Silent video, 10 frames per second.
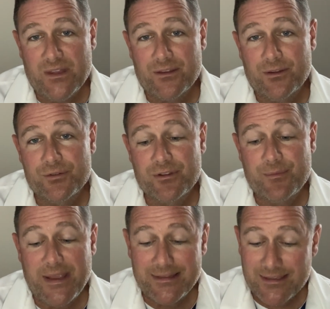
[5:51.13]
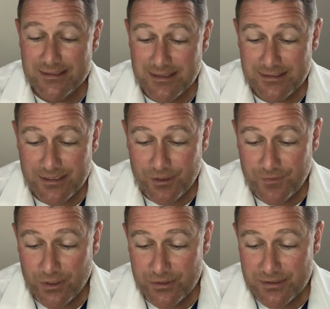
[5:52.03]
Those are the main things I tell
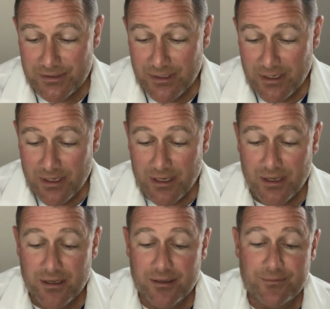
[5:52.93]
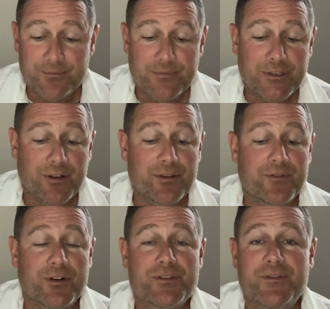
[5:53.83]
folks. The
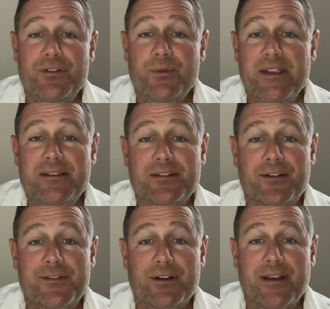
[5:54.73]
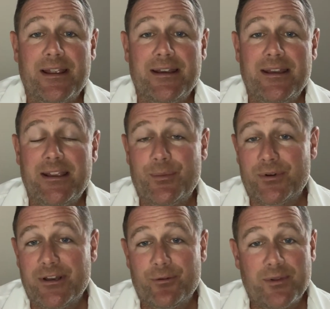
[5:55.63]
first few weeks after any hip or
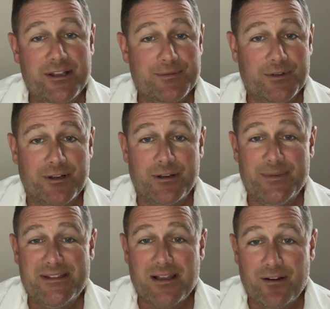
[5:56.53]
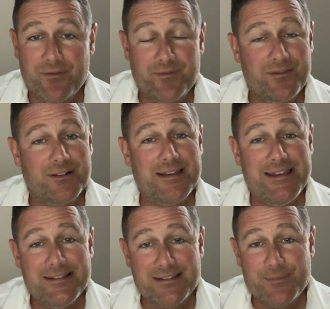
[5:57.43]
knee replacement are going to be tough,
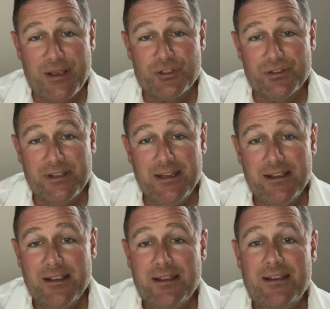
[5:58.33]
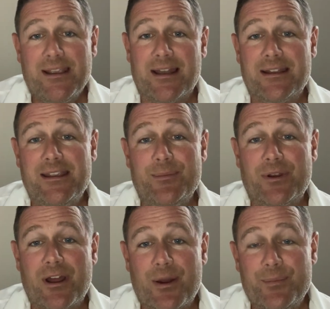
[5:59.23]
knees especially. You got to keep
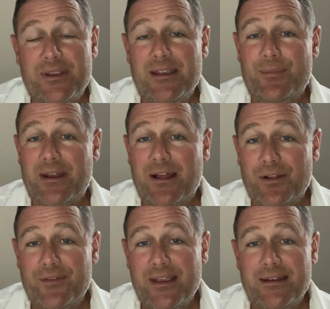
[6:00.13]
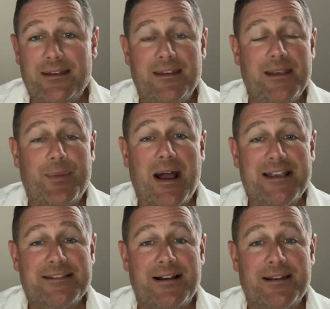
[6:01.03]
it up, keep it elevated, keep
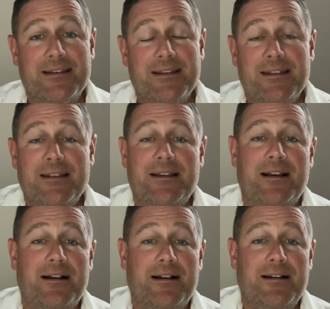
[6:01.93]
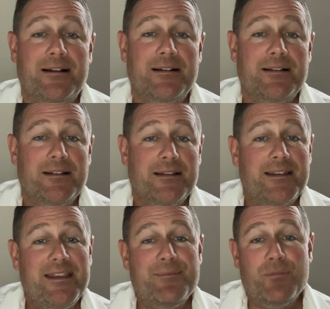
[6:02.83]
ice on it,
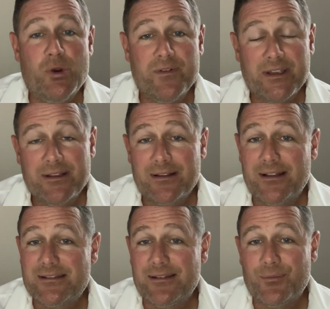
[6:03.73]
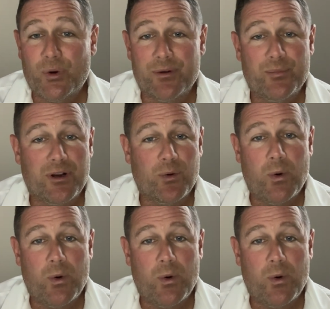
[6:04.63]
keep moving. That's the important part.